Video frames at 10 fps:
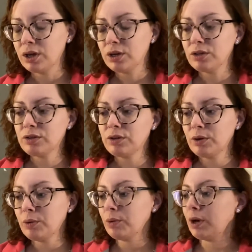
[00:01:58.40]

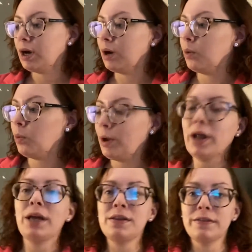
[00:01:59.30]
So when
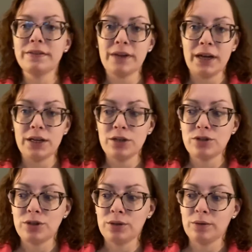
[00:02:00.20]
I decided
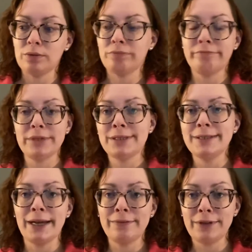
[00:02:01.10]
to
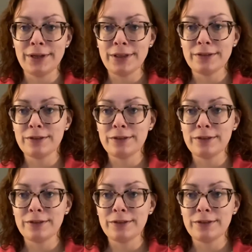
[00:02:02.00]
dive into this